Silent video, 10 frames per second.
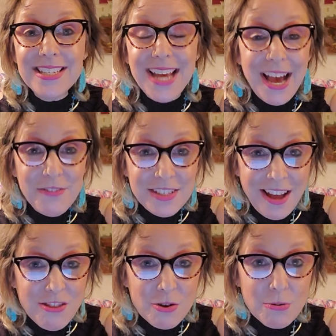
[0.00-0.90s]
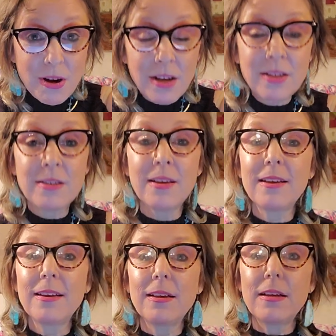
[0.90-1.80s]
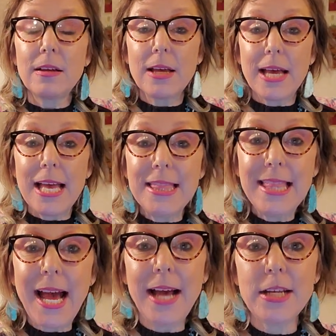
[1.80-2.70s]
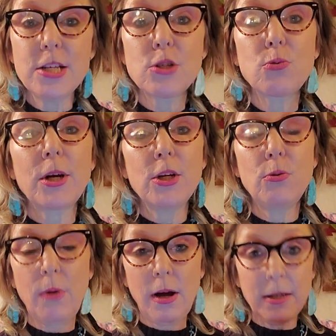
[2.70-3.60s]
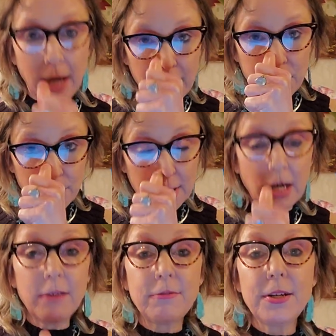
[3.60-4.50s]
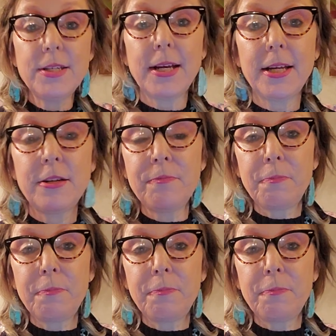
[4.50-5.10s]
wait to have another one. That is what you want on your recovery date.